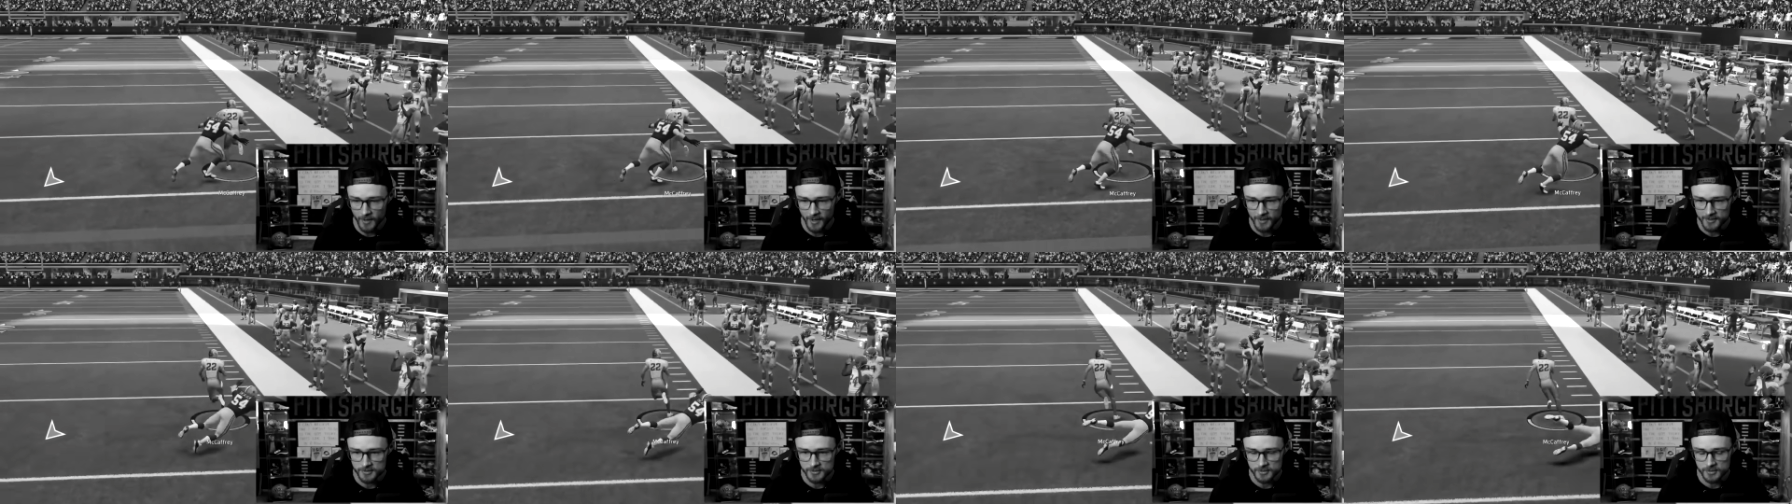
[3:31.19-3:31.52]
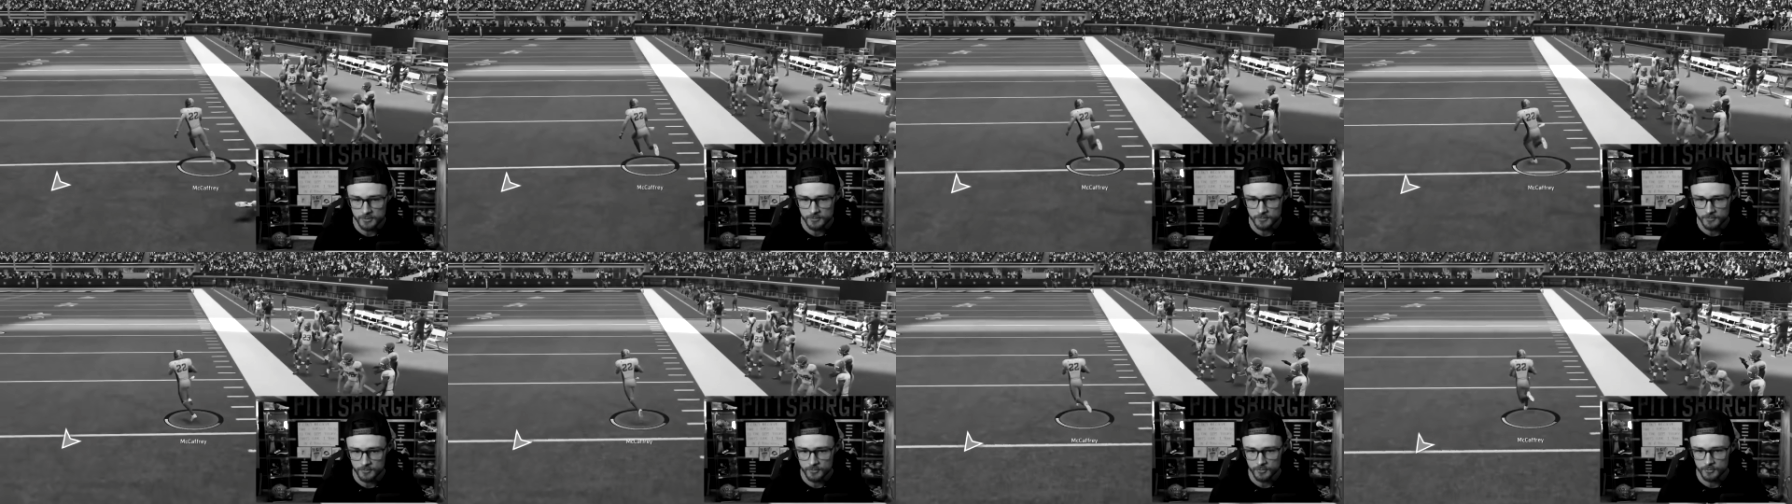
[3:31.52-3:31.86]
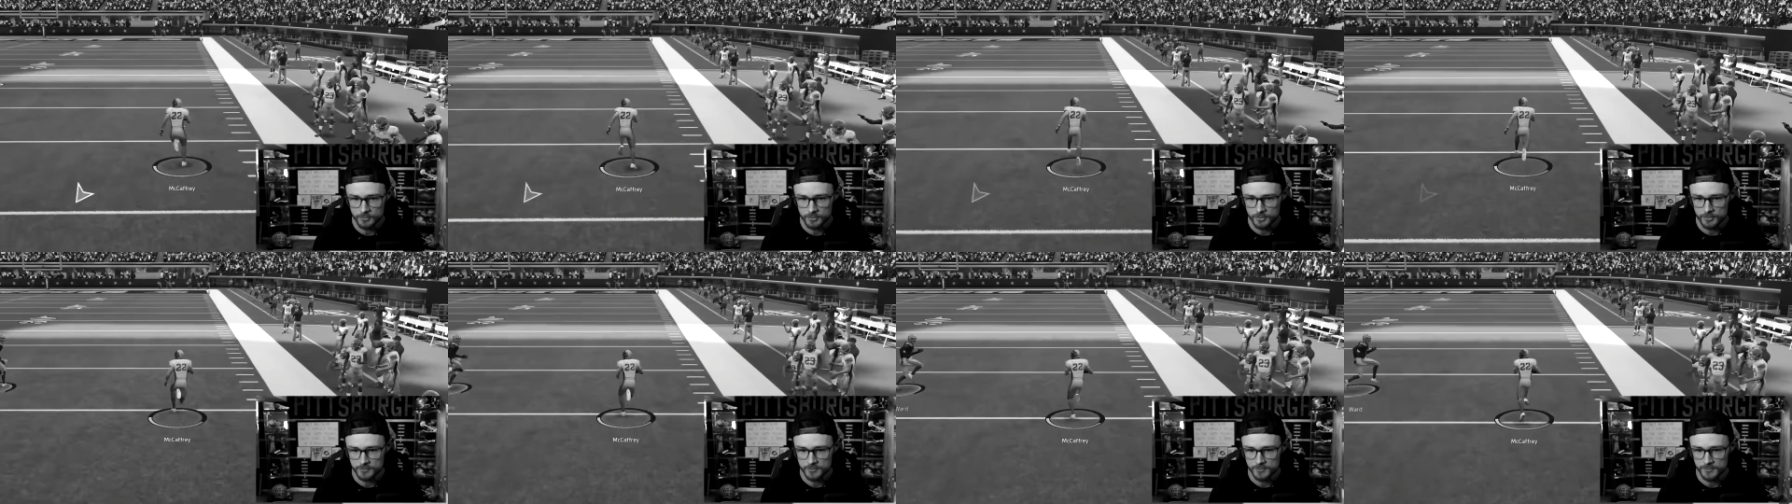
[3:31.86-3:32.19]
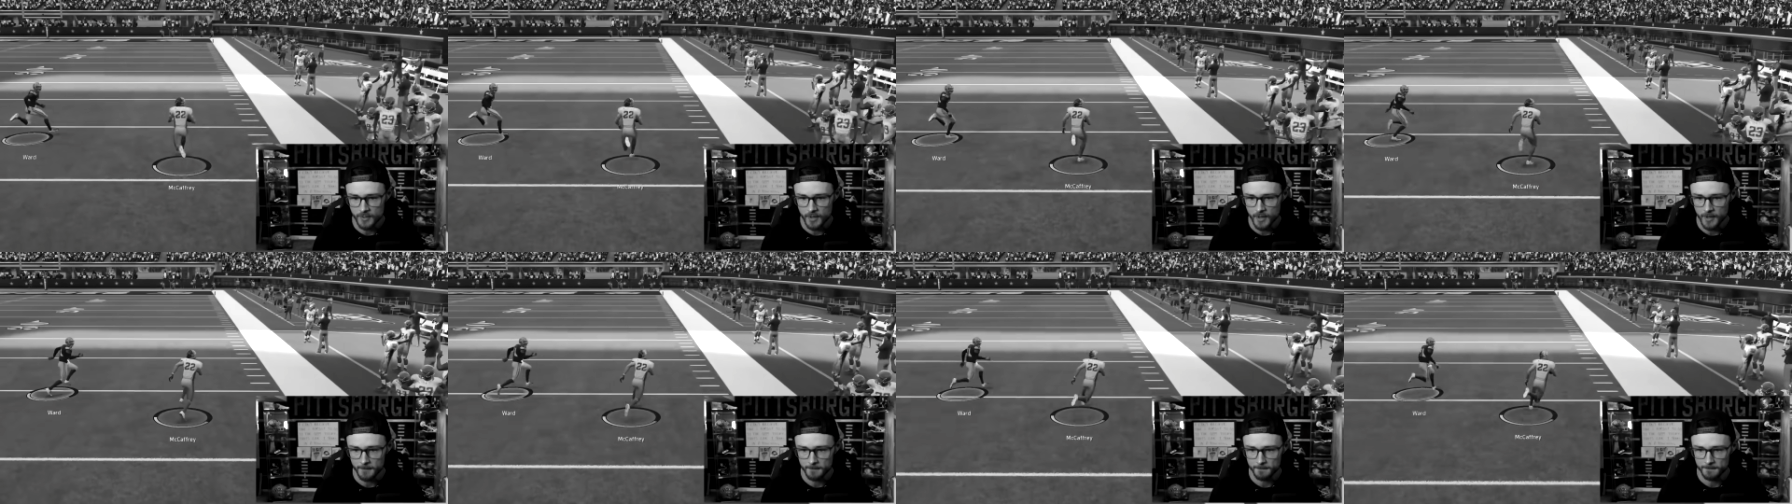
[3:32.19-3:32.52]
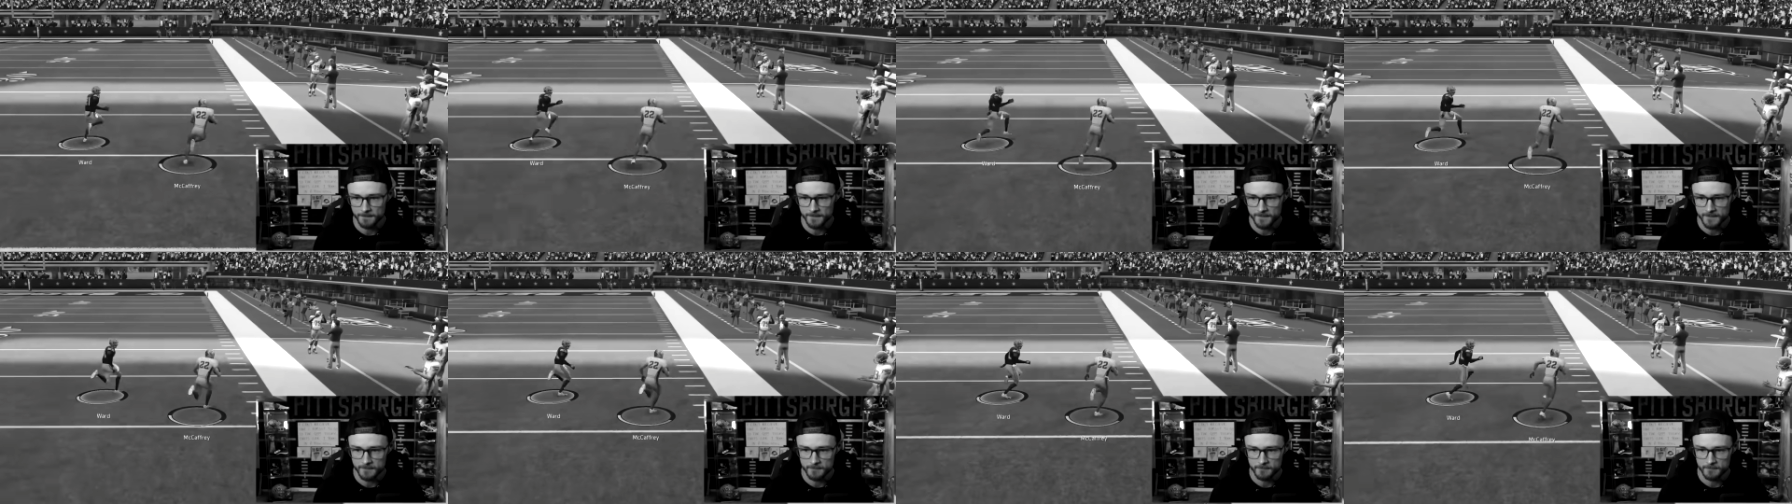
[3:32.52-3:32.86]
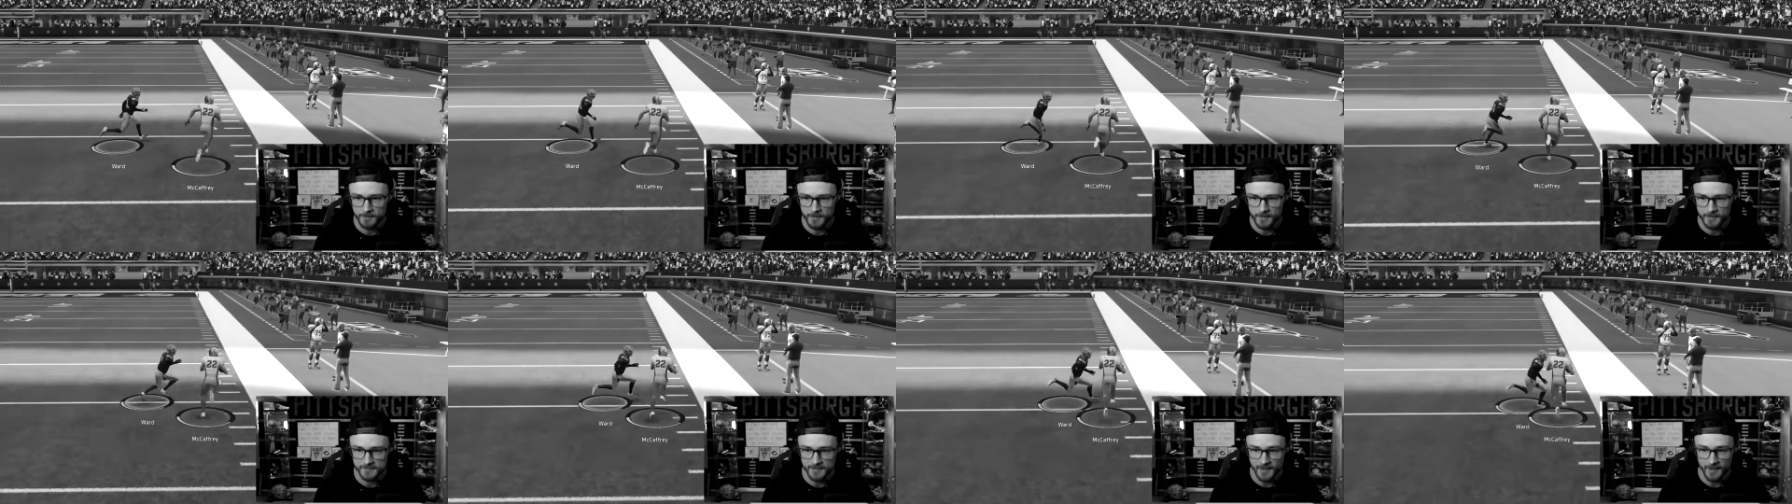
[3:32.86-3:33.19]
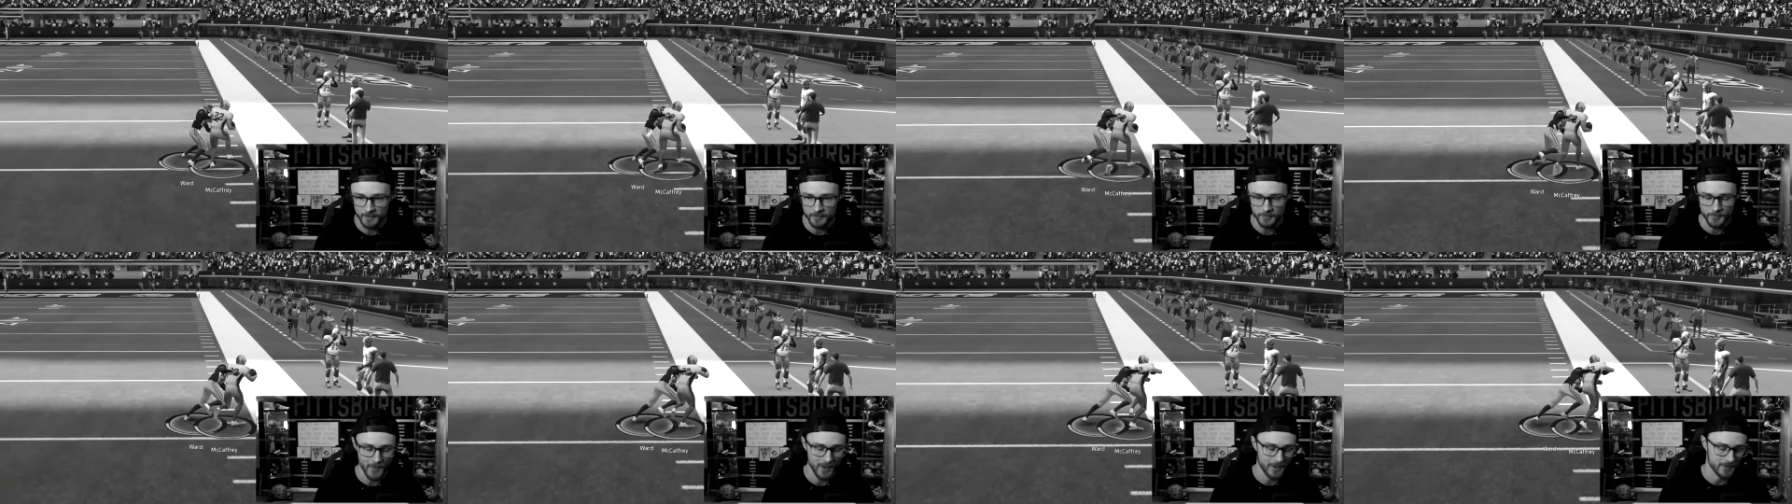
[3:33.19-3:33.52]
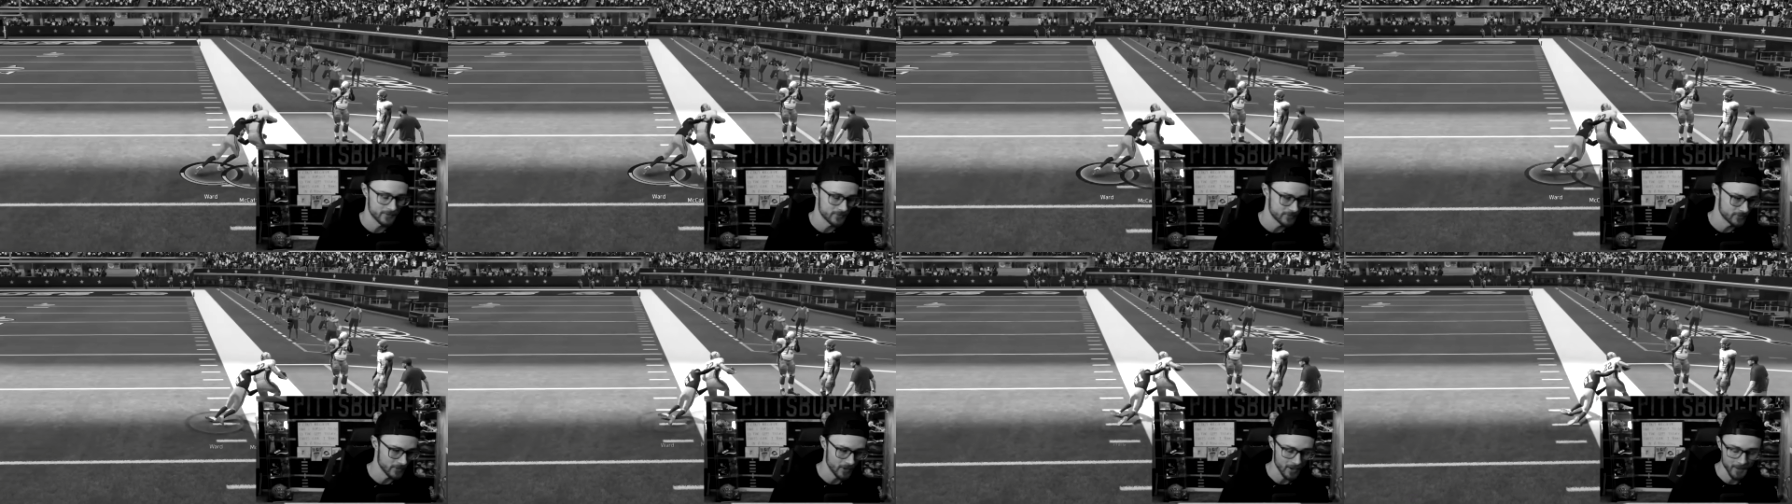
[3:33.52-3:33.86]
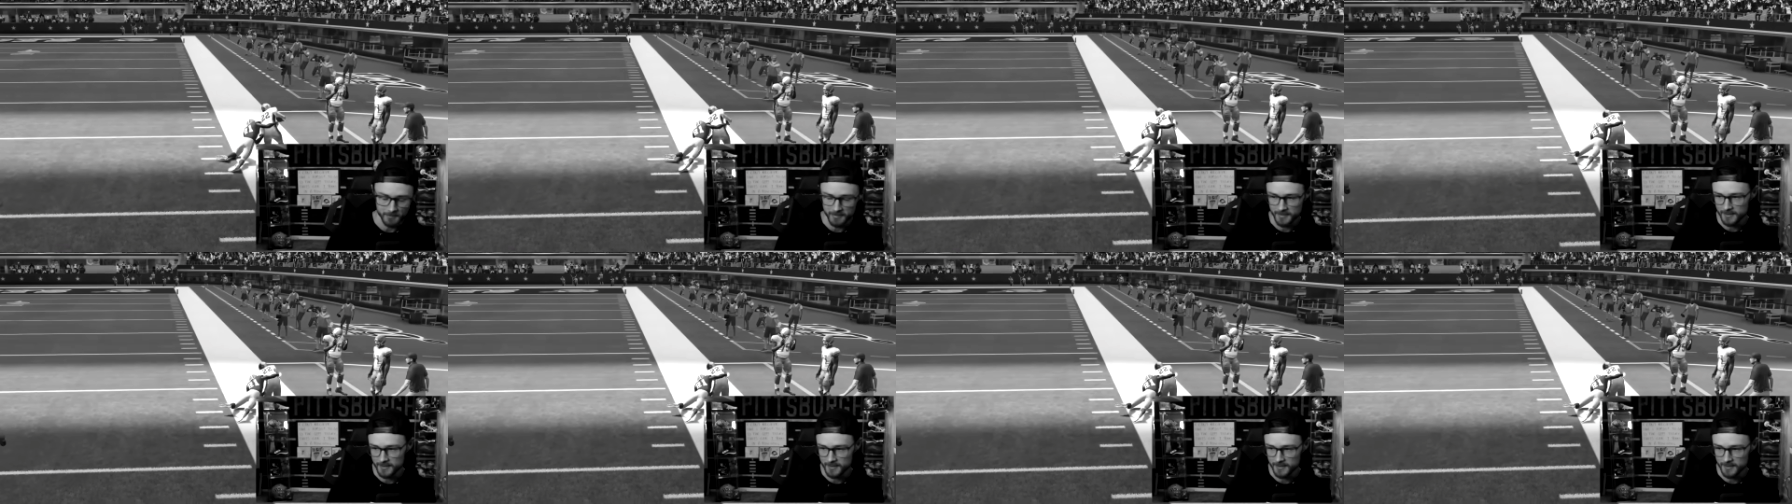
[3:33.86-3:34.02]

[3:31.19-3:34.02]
Actually, you should stop because I don't know how to stop